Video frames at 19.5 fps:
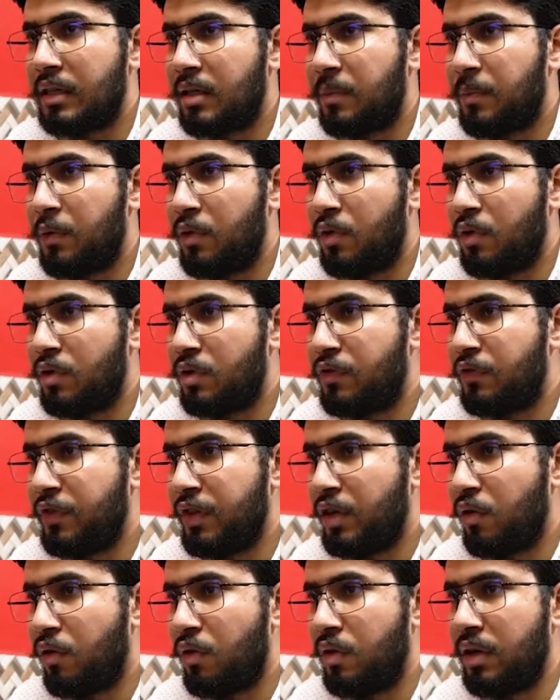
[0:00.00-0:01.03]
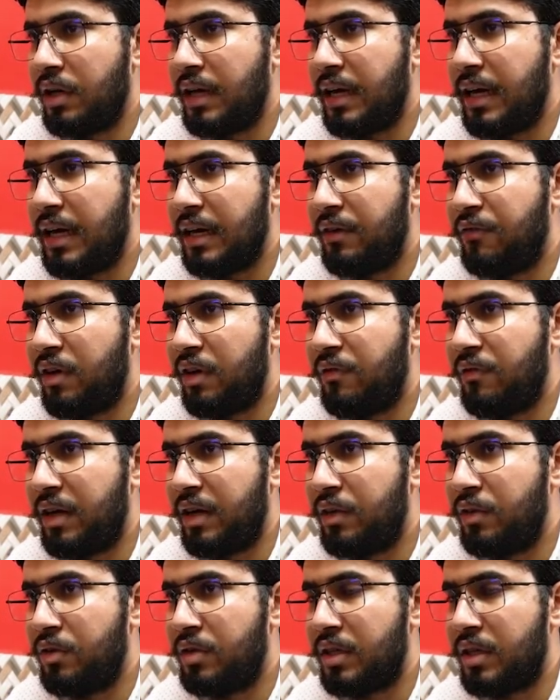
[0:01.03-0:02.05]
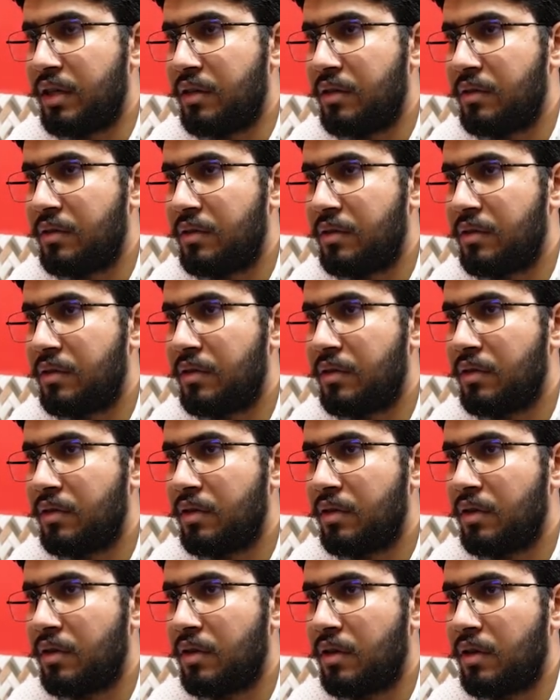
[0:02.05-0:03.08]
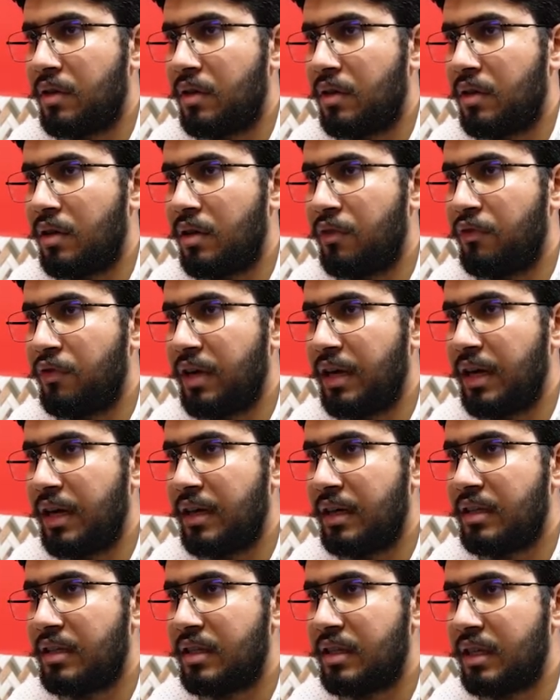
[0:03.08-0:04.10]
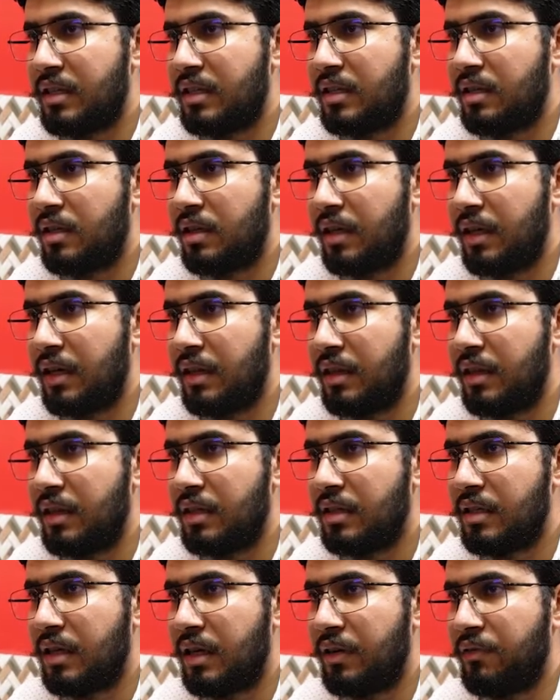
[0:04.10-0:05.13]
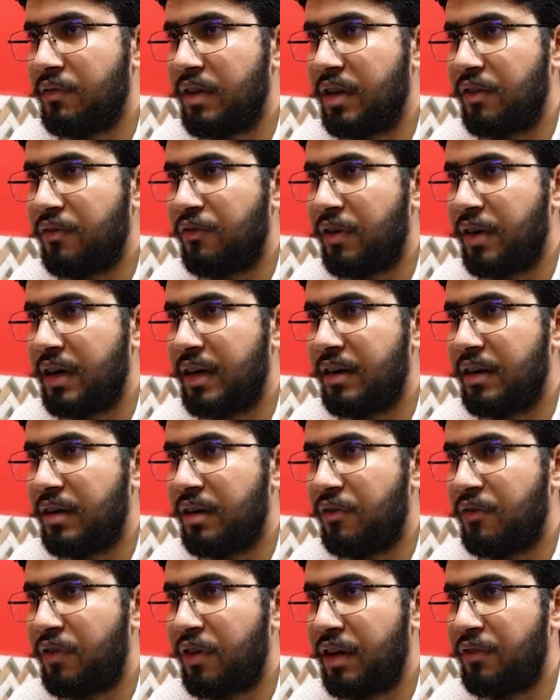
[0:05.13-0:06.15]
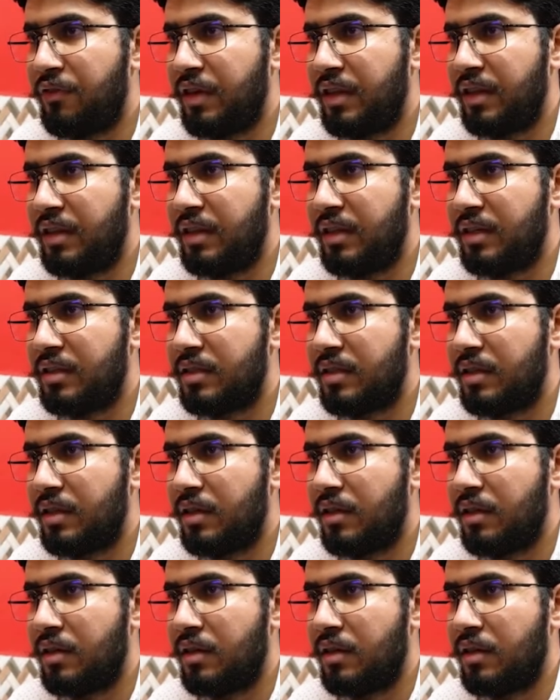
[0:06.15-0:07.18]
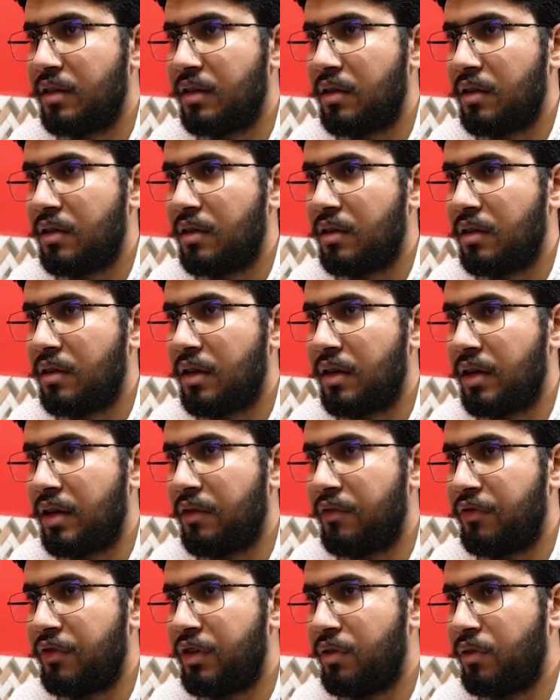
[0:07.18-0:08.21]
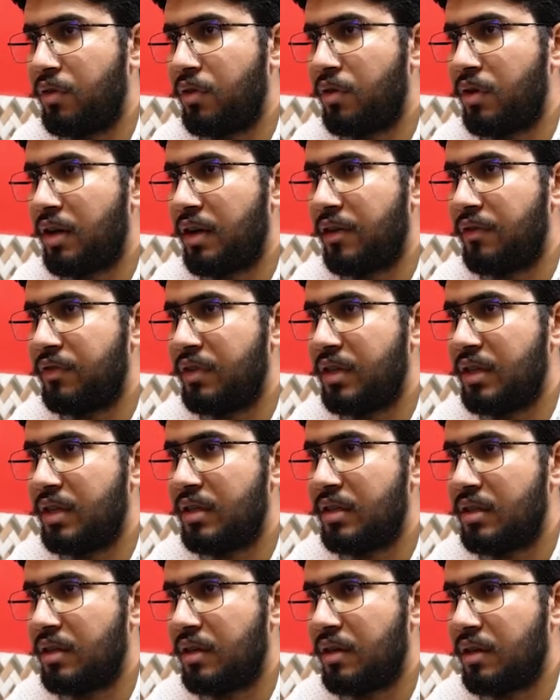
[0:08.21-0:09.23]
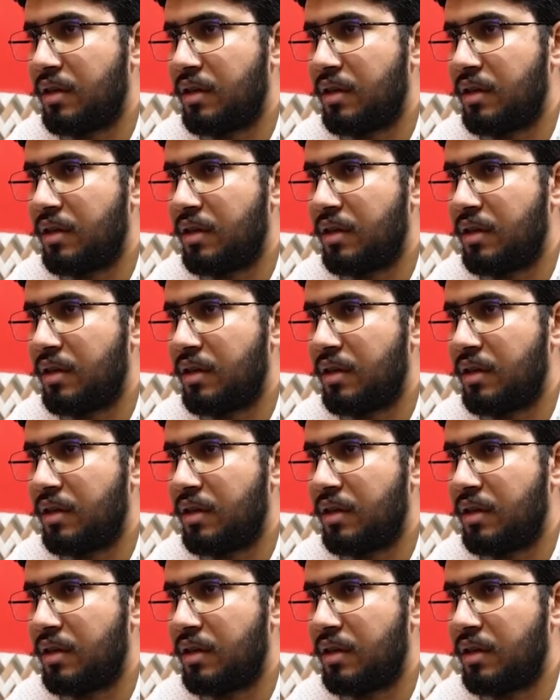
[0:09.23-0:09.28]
suppose we only had one values here. We had 6 in this, and we have 5 in this, and we do not have these